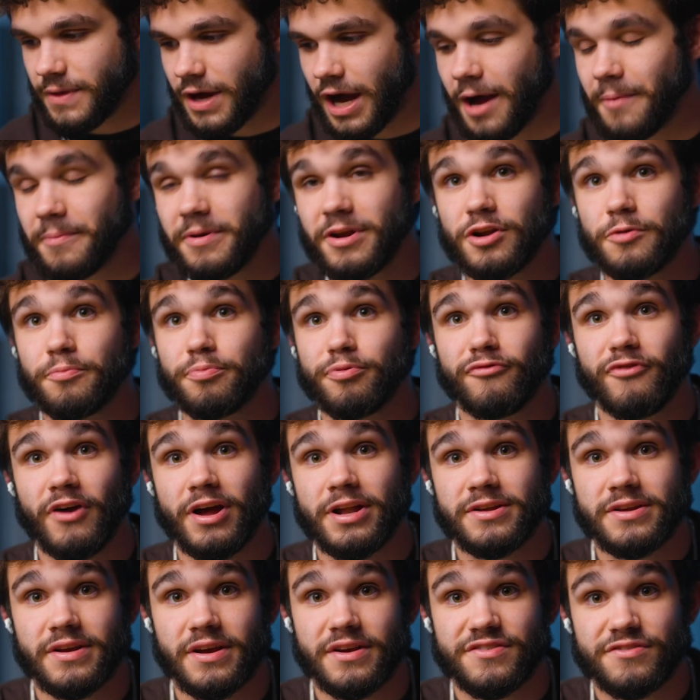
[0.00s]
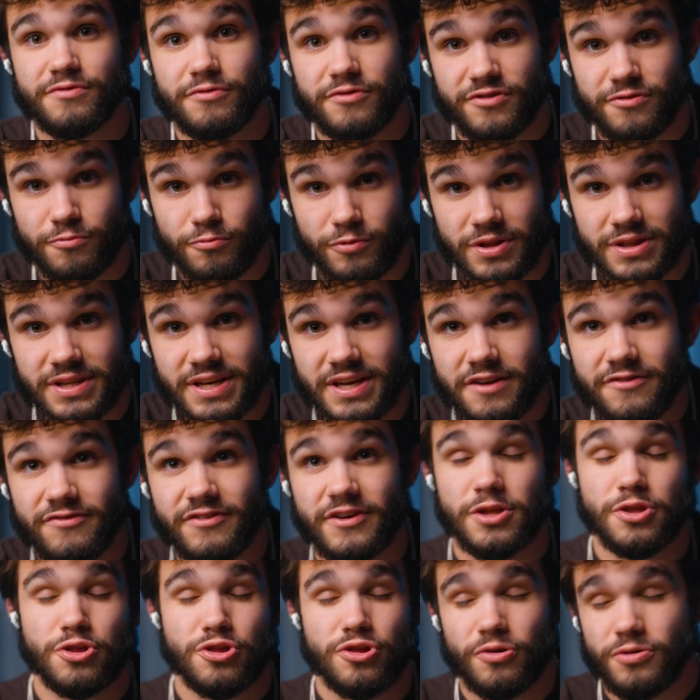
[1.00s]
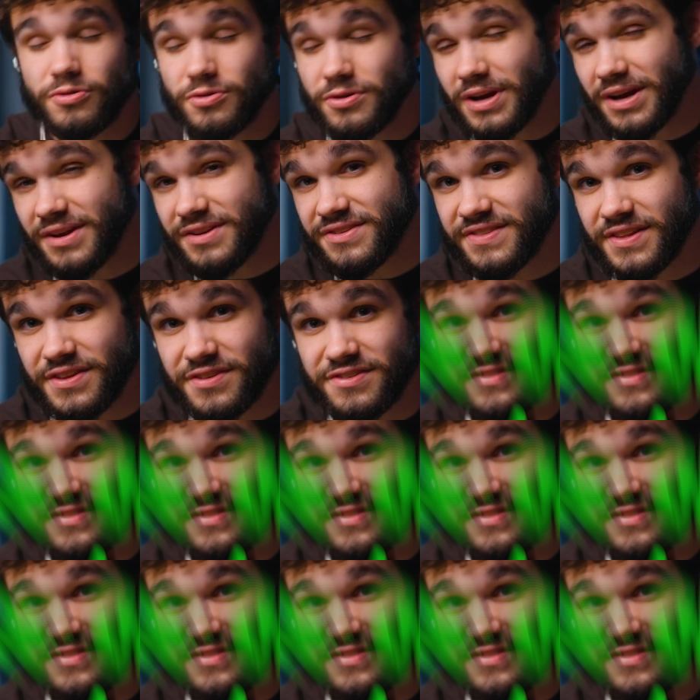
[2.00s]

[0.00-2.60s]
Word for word: I'm here to provide you guys with relief and show you guys the